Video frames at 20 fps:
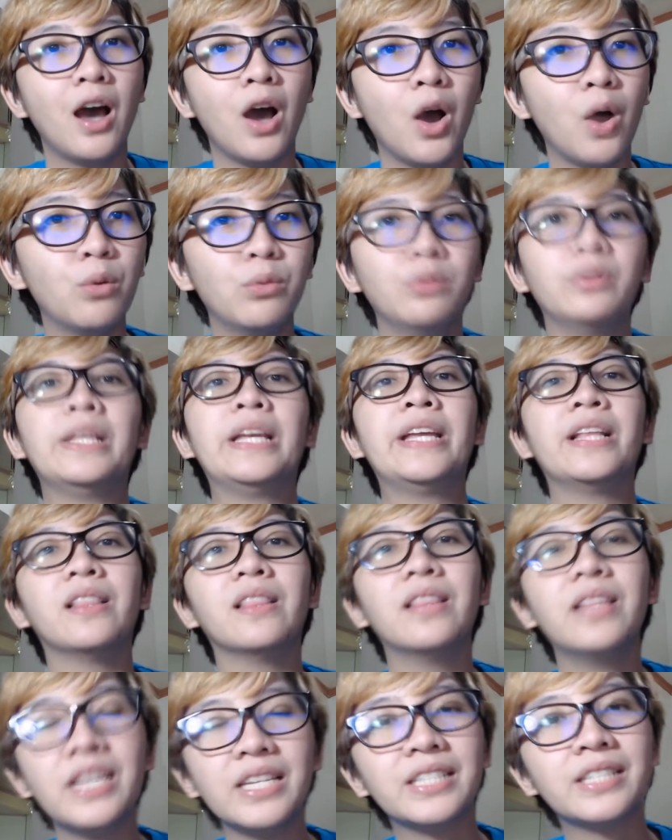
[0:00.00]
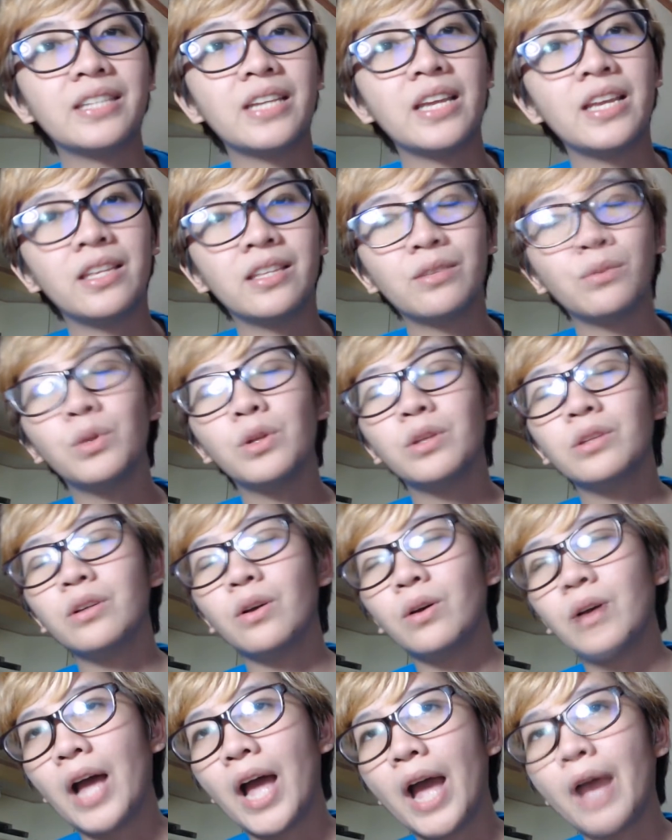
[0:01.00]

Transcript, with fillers: only list, it will